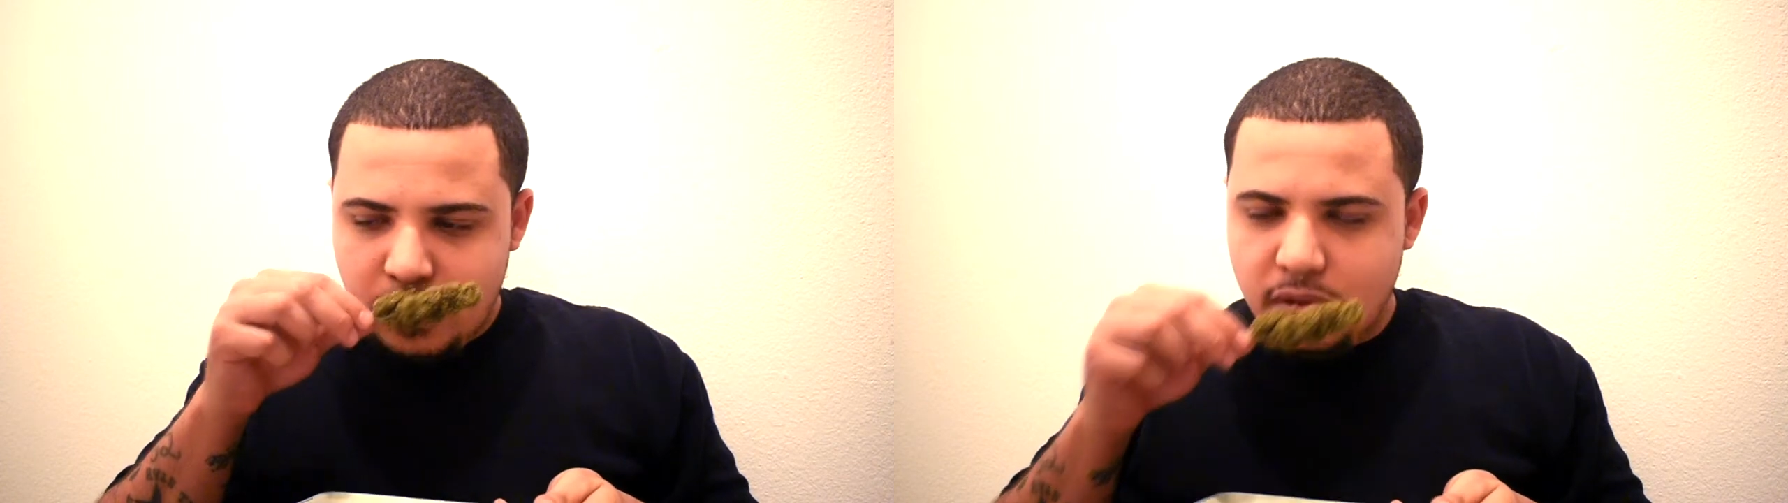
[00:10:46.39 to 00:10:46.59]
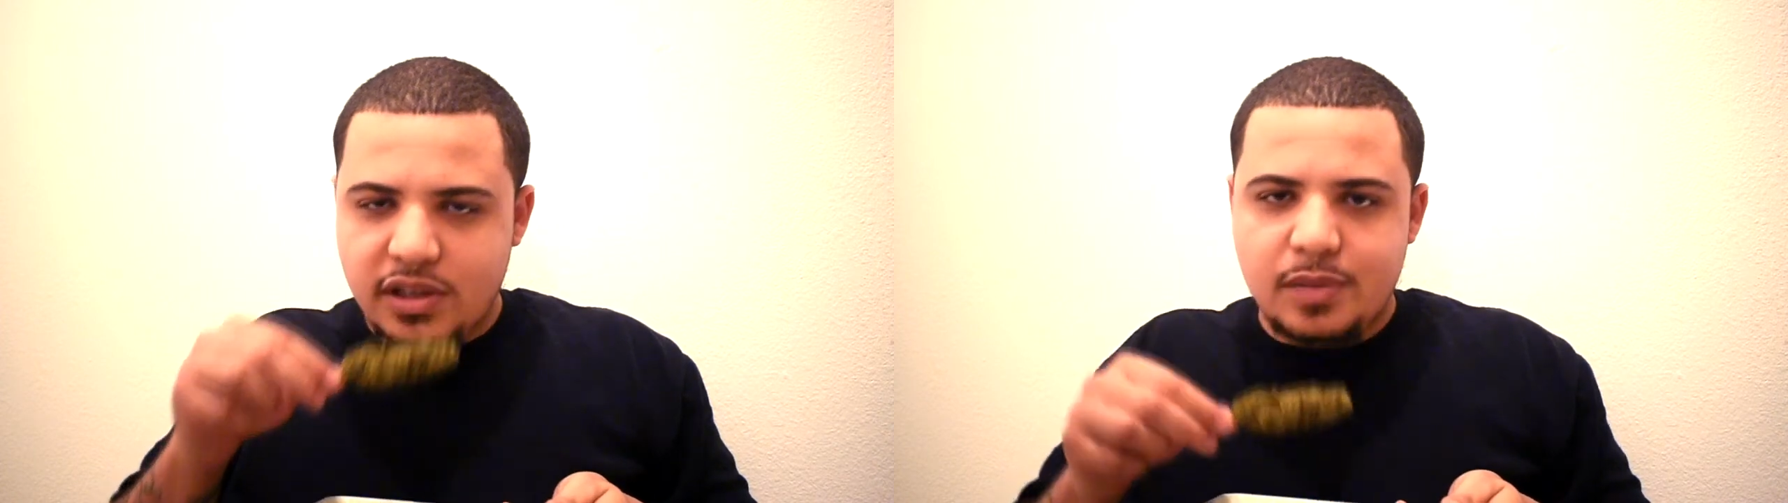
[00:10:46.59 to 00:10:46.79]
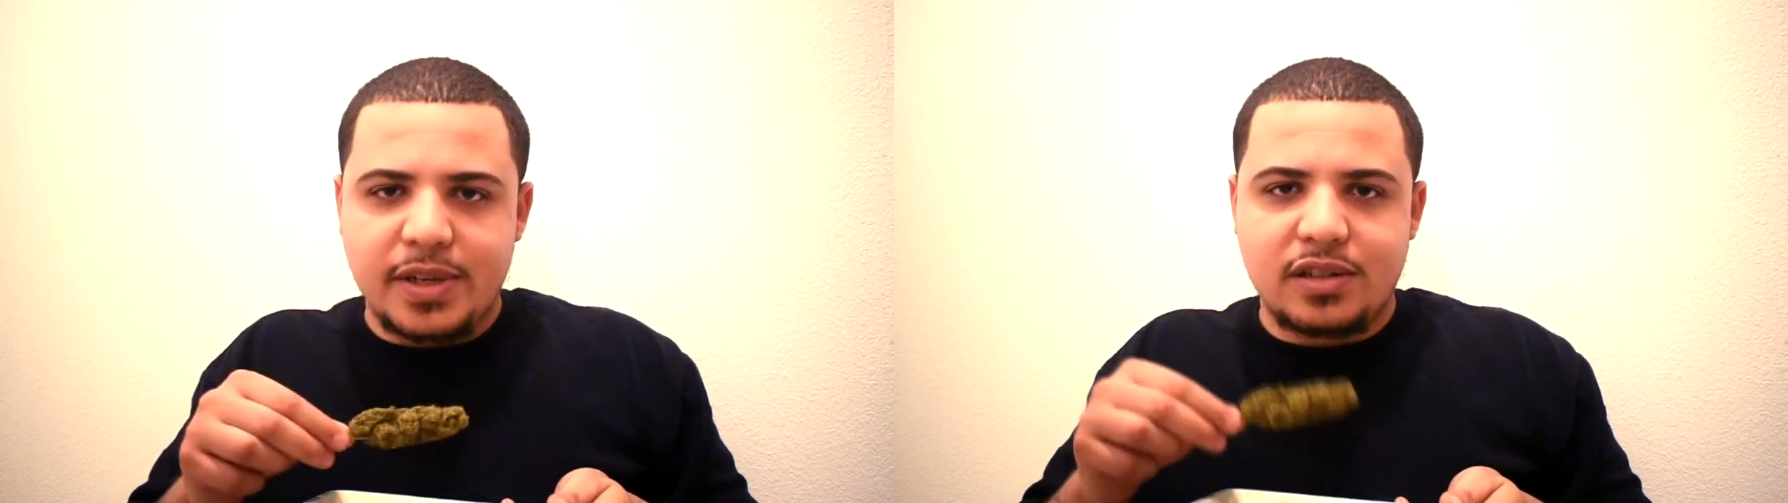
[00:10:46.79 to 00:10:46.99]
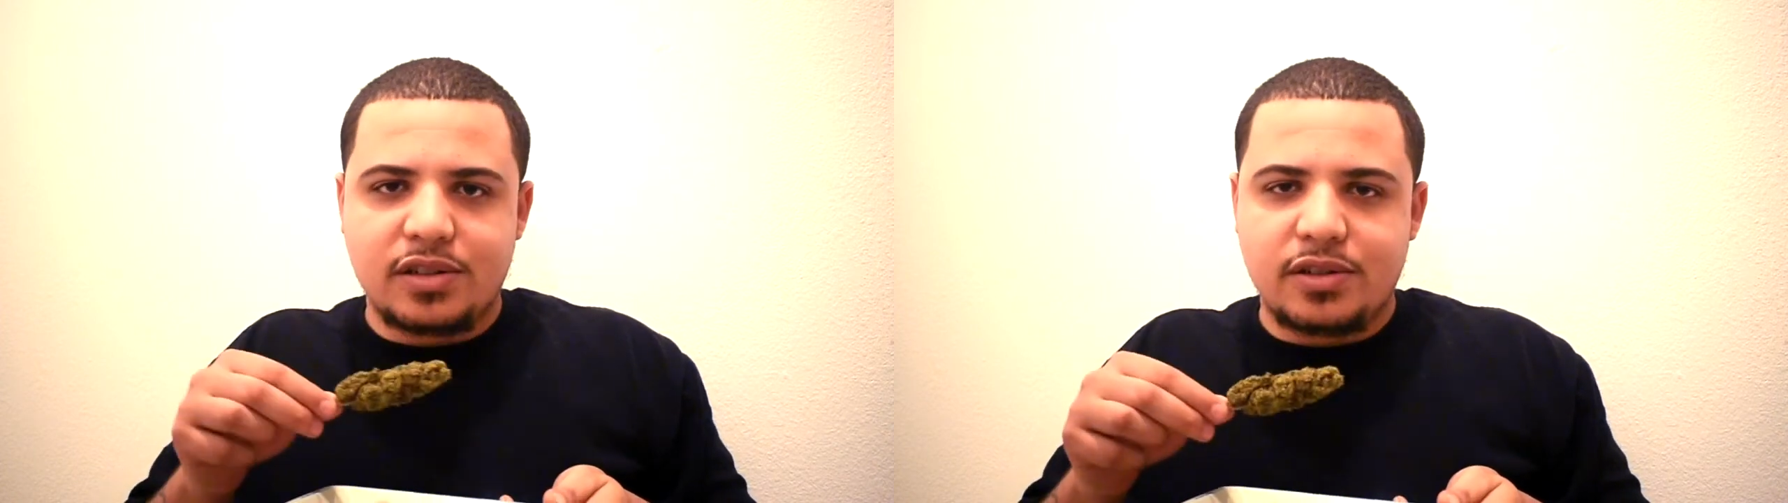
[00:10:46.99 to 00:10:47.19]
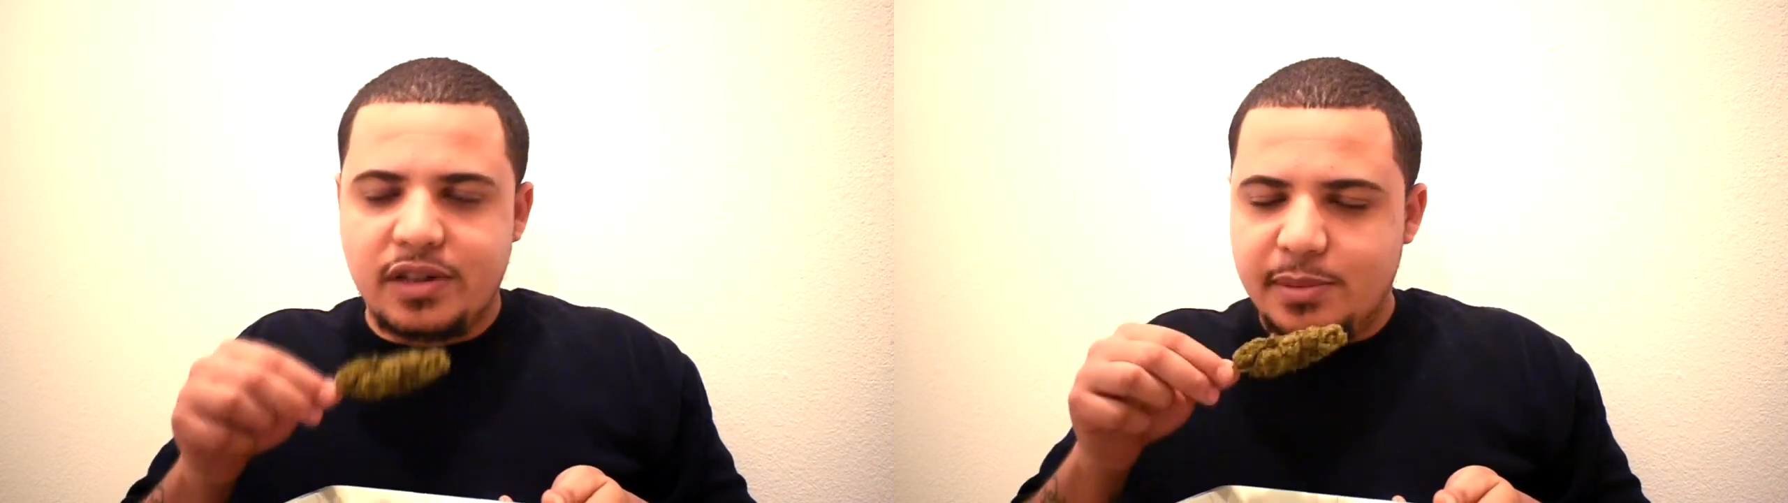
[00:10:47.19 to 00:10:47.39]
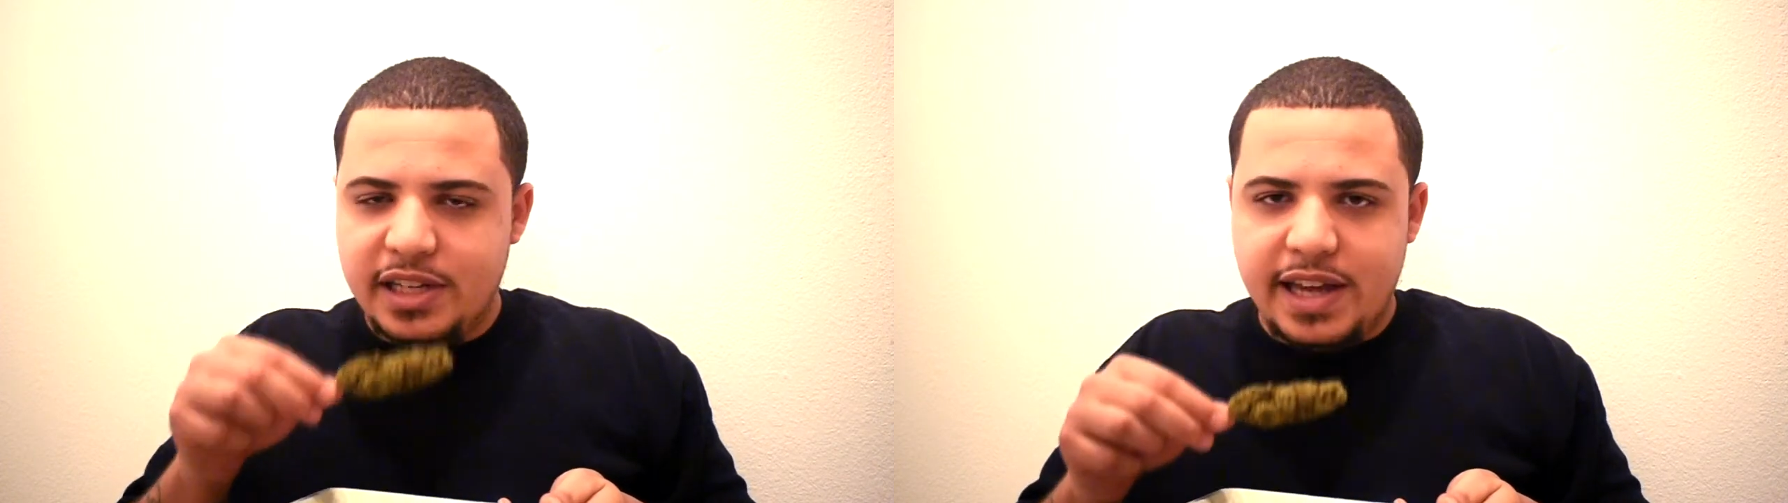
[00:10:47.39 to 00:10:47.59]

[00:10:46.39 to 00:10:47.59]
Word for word: This smells extremely